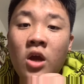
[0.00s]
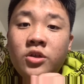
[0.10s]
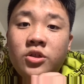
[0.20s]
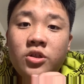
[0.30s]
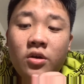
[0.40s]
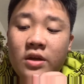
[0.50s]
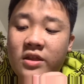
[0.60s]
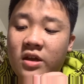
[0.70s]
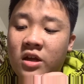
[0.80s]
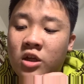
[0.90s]

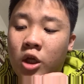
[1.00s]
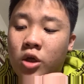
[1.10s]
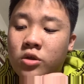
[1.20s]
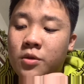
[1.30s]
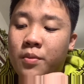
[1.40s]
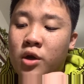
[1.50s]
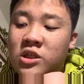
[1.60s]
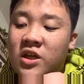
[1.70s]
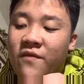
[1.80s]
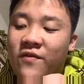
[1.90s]
Jonathan
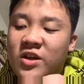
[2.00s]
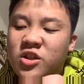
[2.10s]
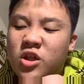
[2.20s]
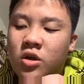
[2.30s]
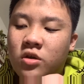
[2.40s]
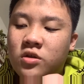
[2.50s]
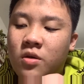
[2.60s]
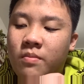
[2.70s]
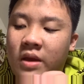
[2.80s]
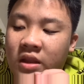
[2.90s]
Gutenberg's invention also
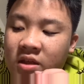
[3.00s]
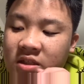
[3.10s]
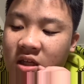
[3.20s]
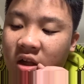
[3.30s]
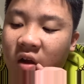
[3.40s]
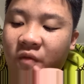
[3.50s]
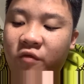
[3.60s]
made the skill of